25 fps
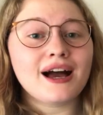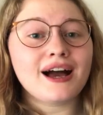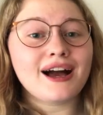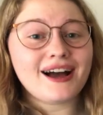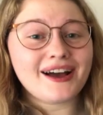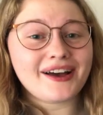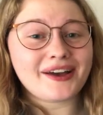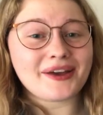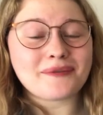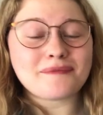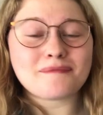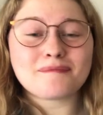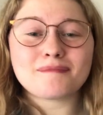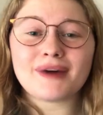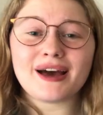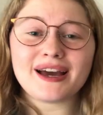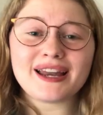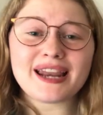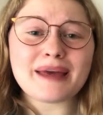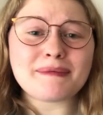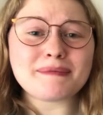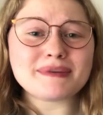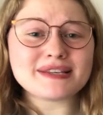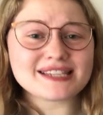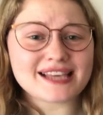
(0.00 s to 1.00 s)
Hi, my
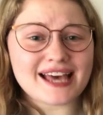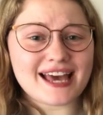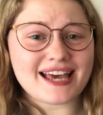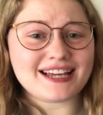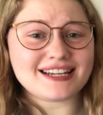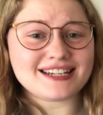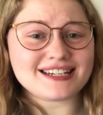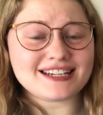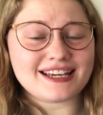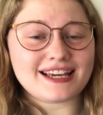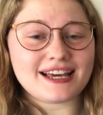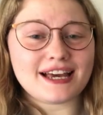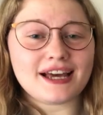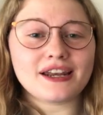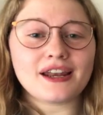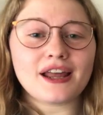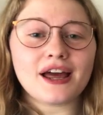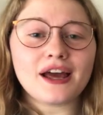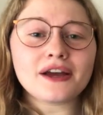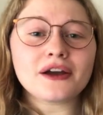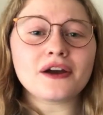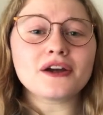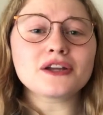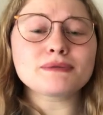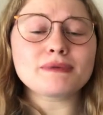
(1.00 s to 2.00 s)
name is Katy and
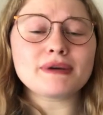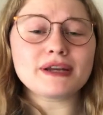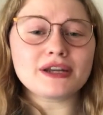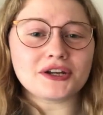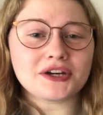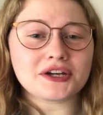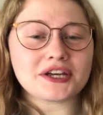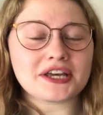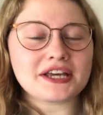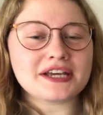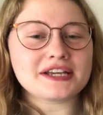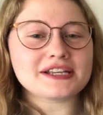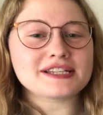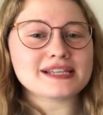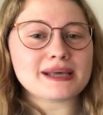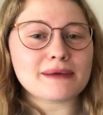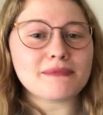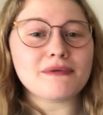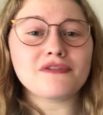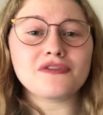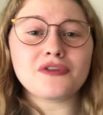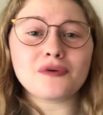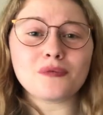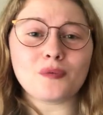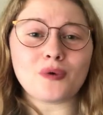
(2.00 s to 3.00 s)
I'm going to be looking at some
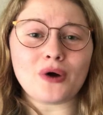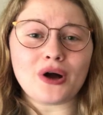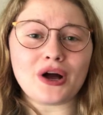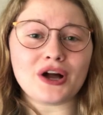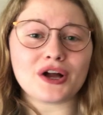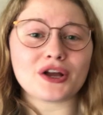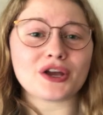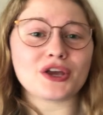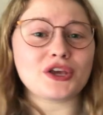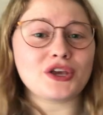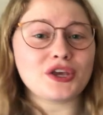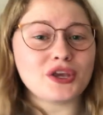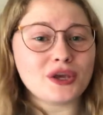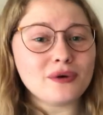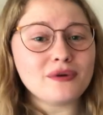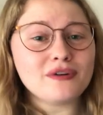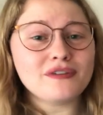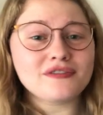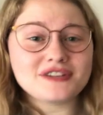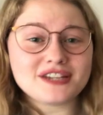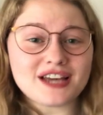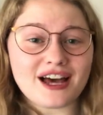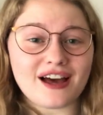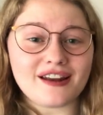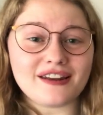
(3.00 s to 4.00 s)
of the work you
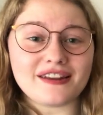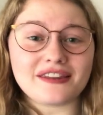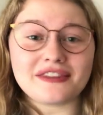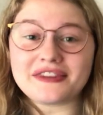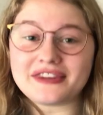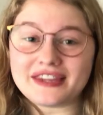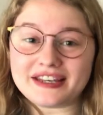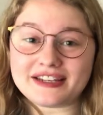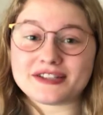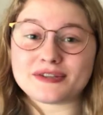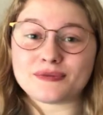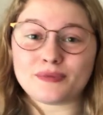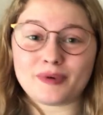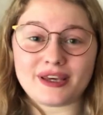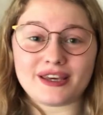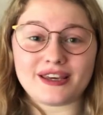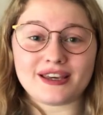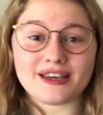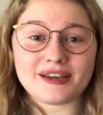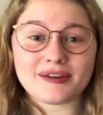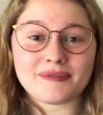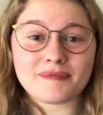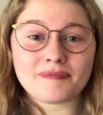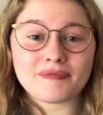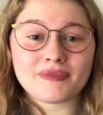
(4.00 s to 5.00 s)
have done this
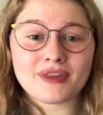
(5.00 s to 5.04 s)
week.